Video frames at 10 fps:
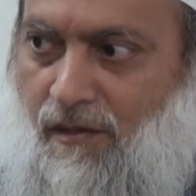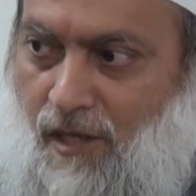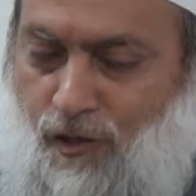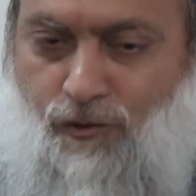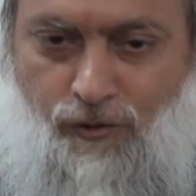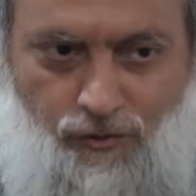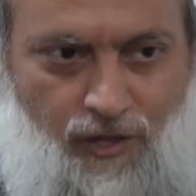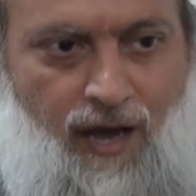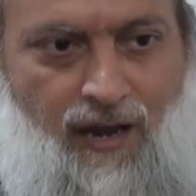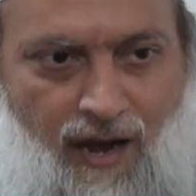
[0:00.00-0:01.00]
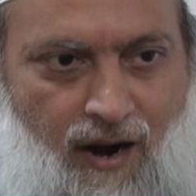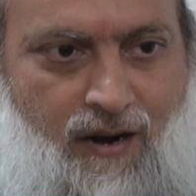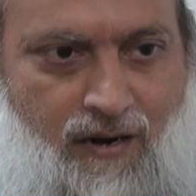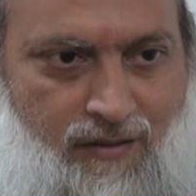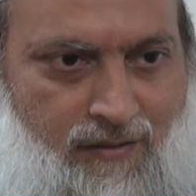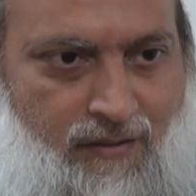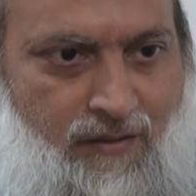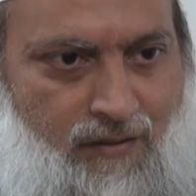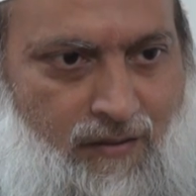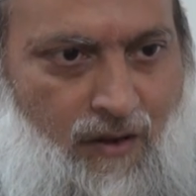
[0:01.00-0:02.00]
The truth, al-haq,
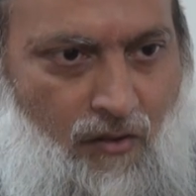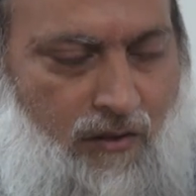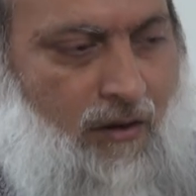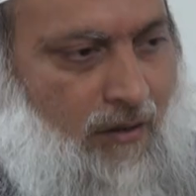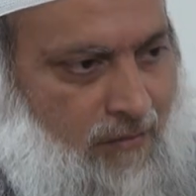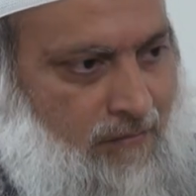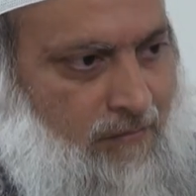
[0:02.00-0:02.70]
Allah.